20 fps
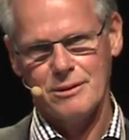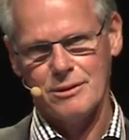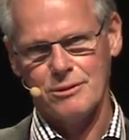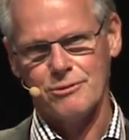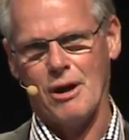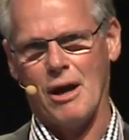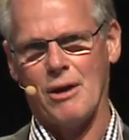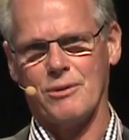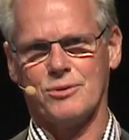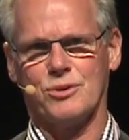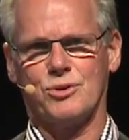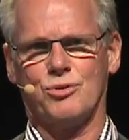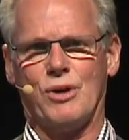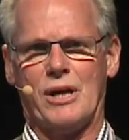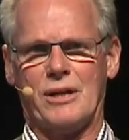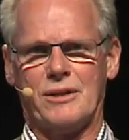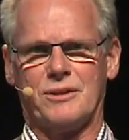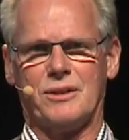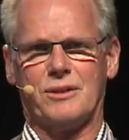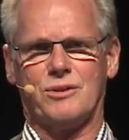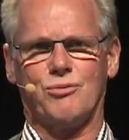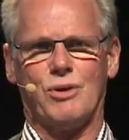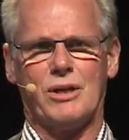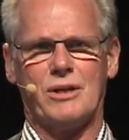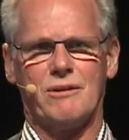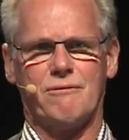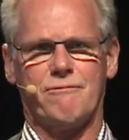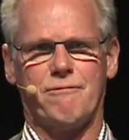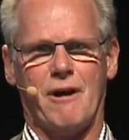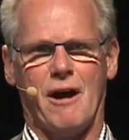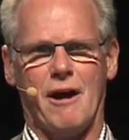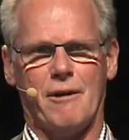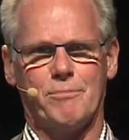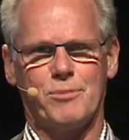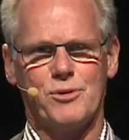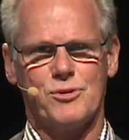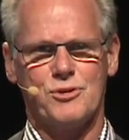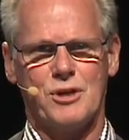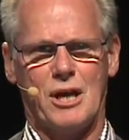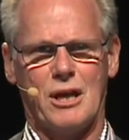around
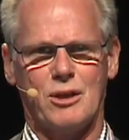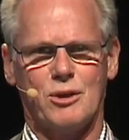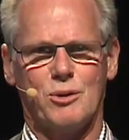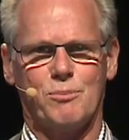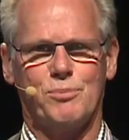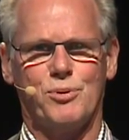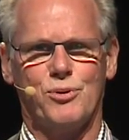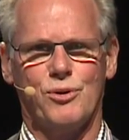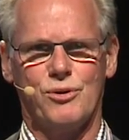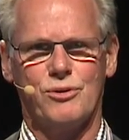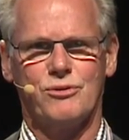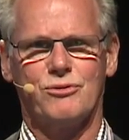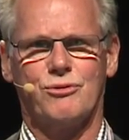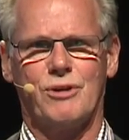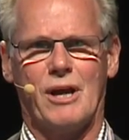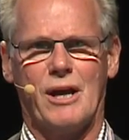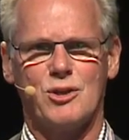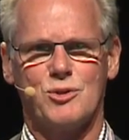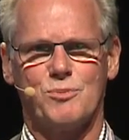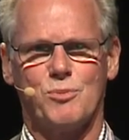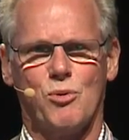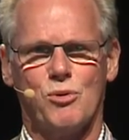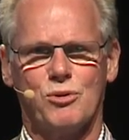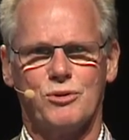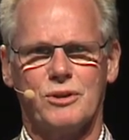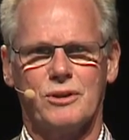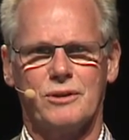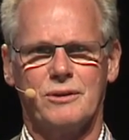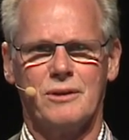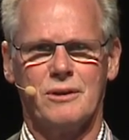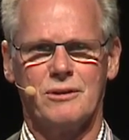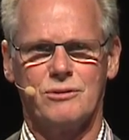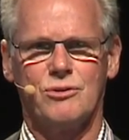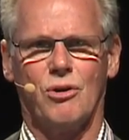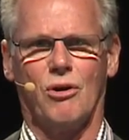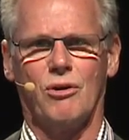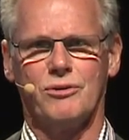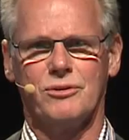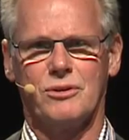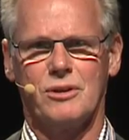20-25% per transported
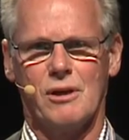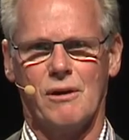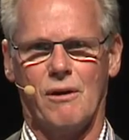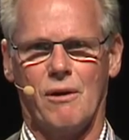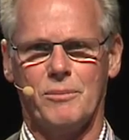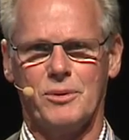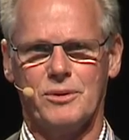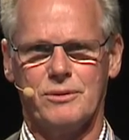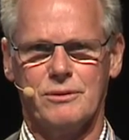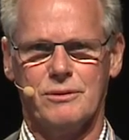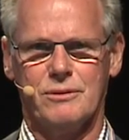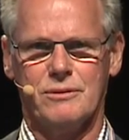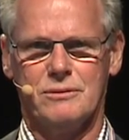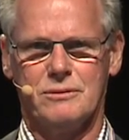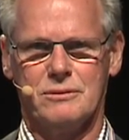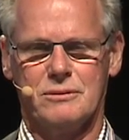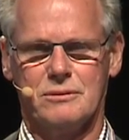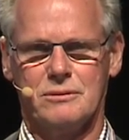ton kilometer